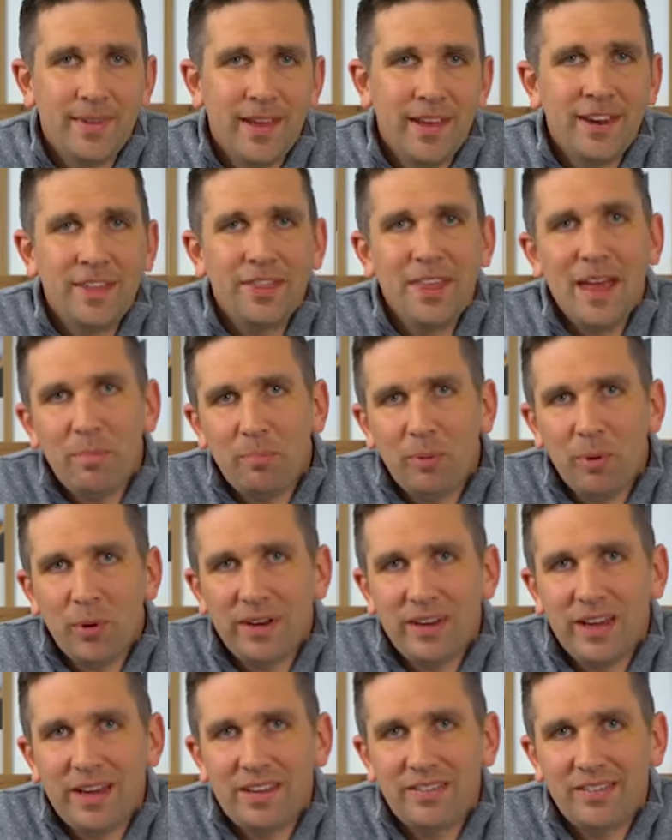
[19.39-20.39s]
And at that
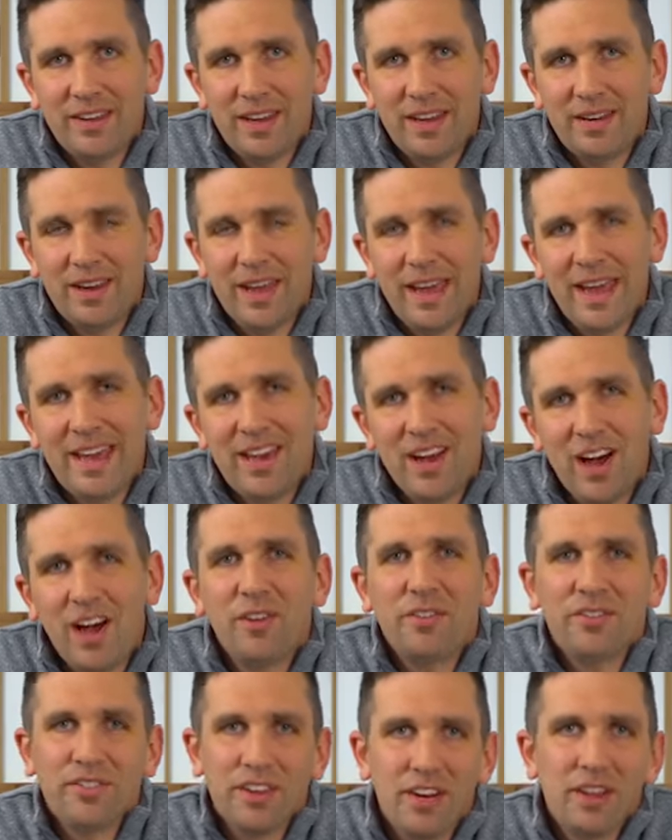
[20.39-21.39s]
point I said, hey,
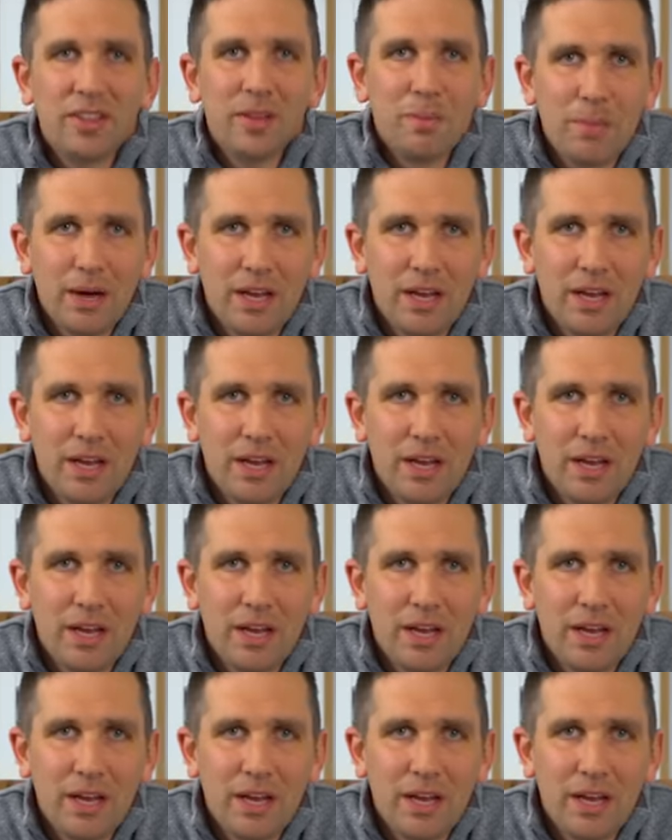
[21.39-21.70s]
I'll send you the